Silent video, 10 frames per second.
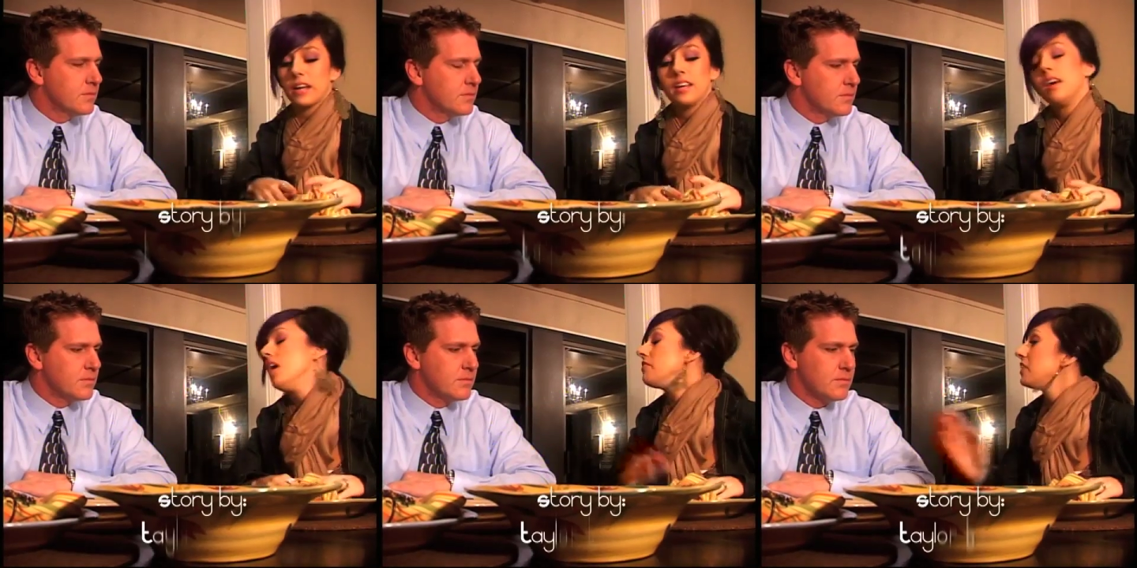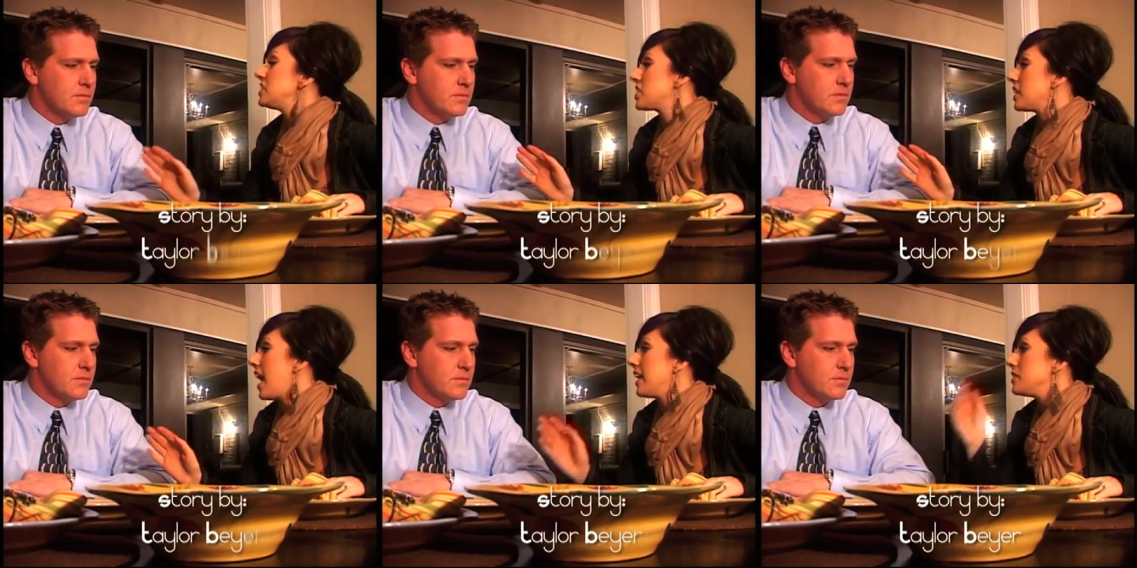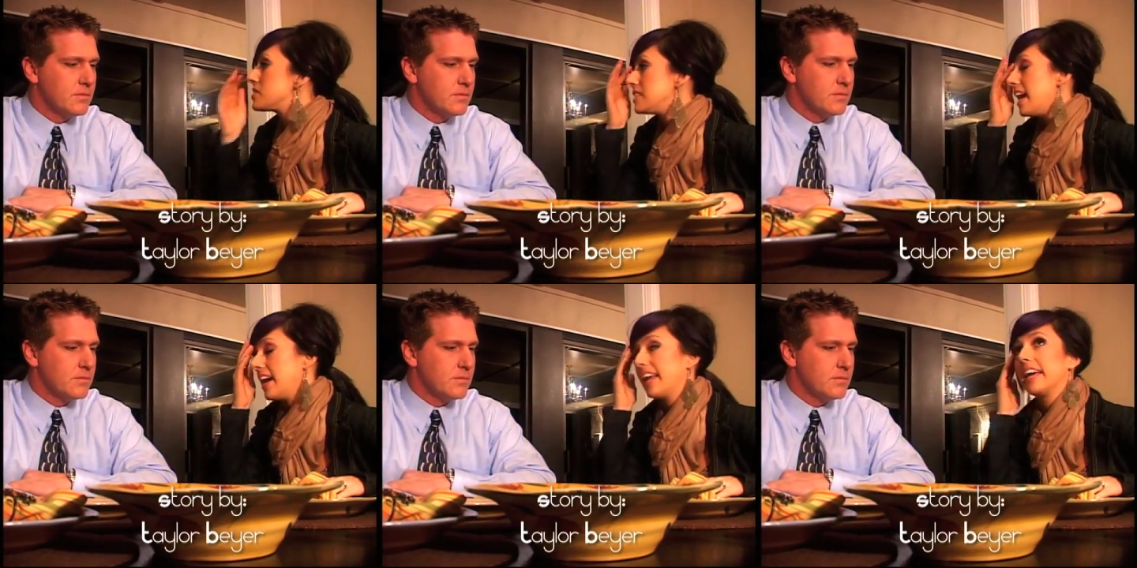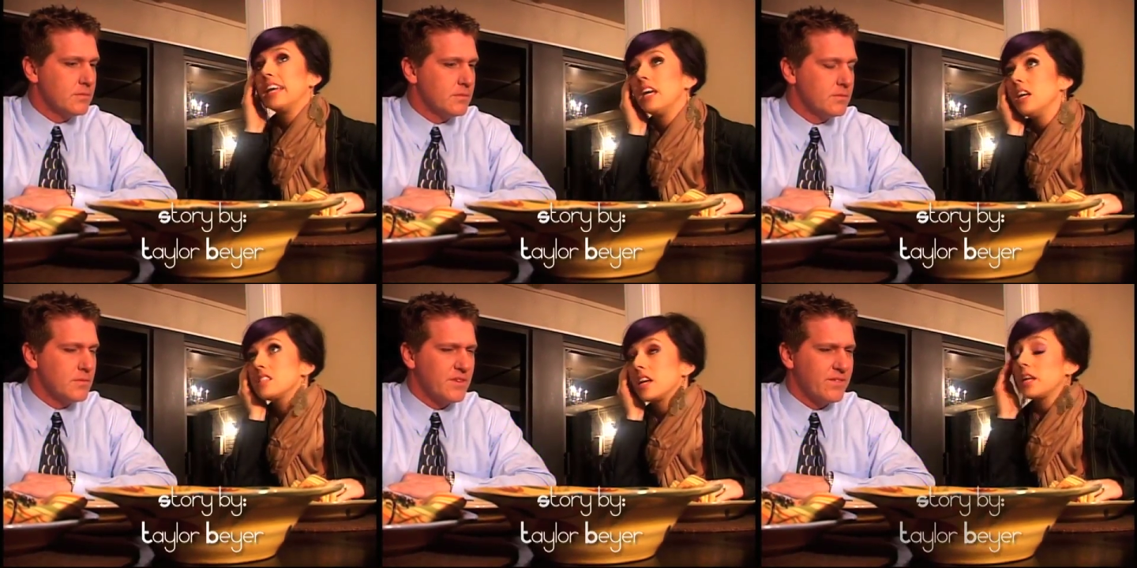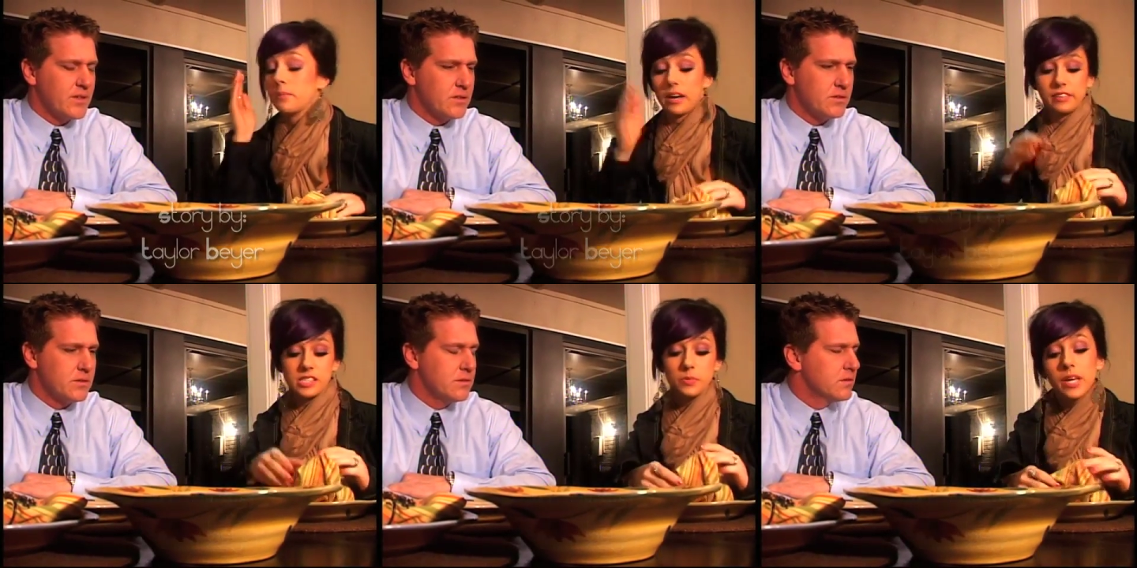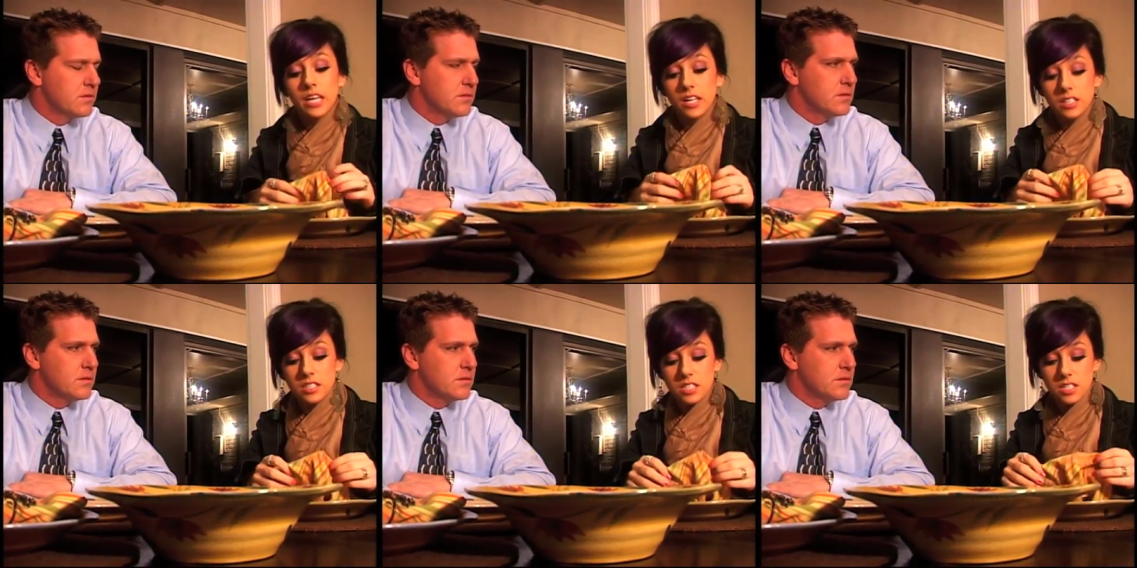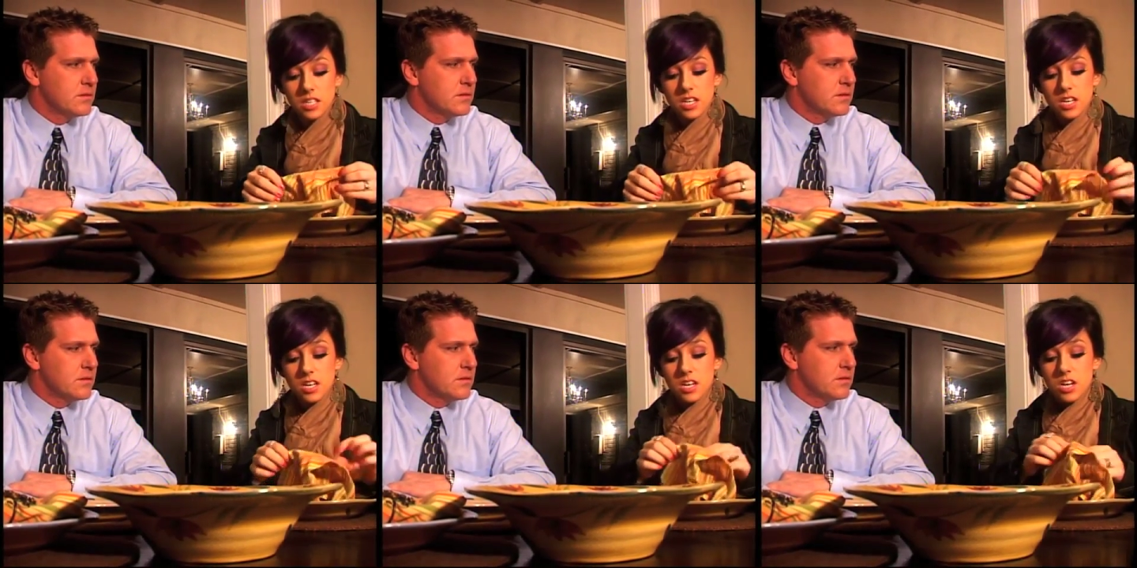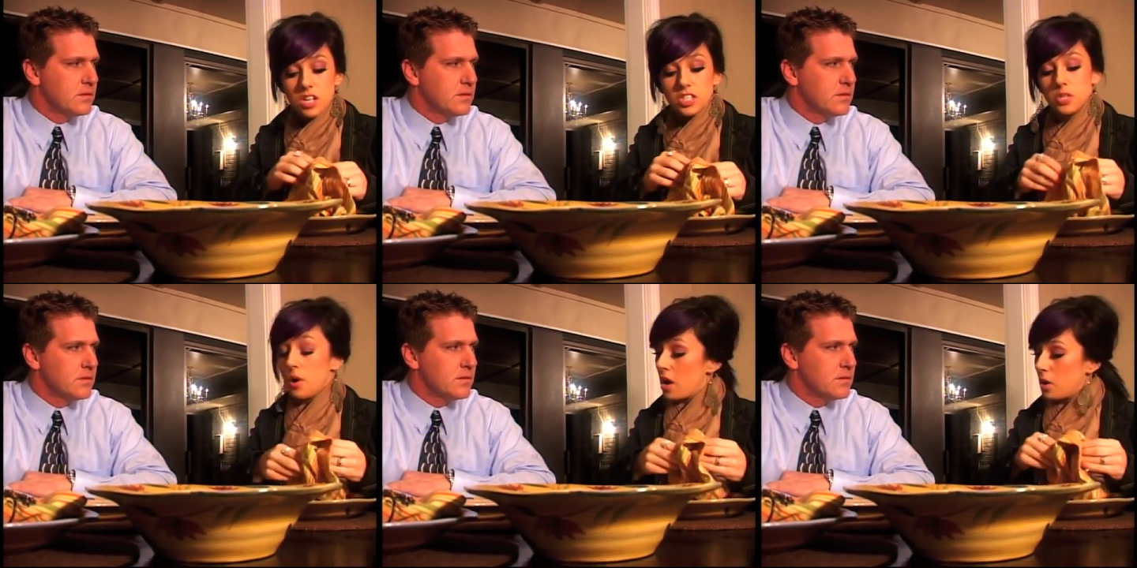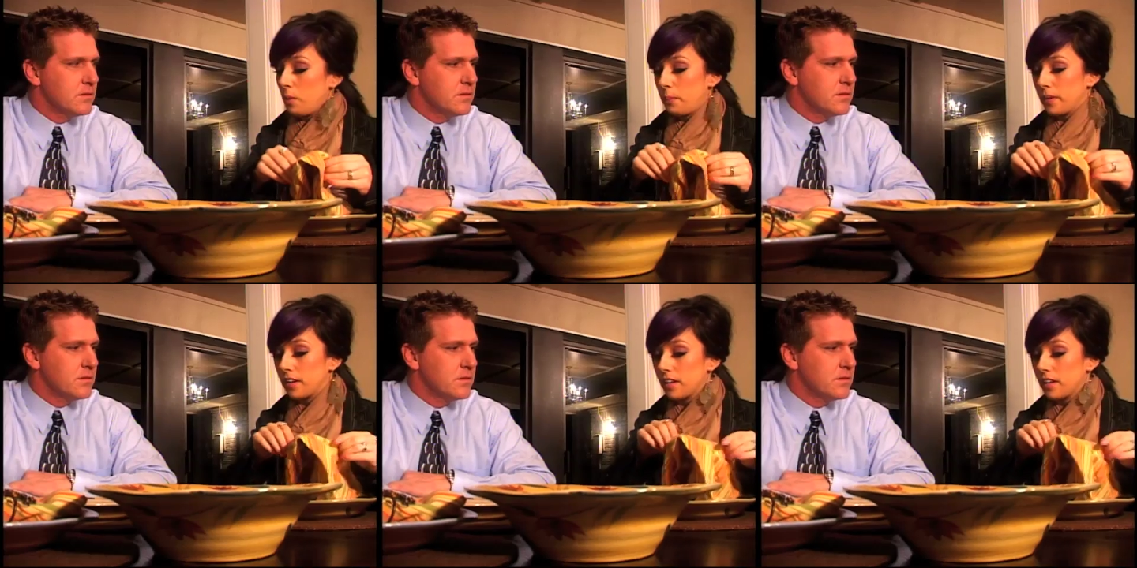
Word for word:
Speaker 1: but Fletcher and I used to date, and he is getting married this weekend to Hope.